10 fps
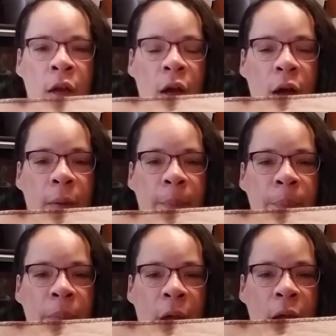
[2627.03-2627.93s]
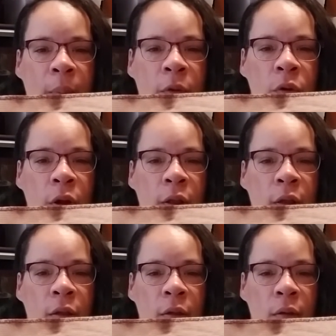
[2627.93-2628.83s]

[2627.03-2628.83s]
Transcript: I am doing this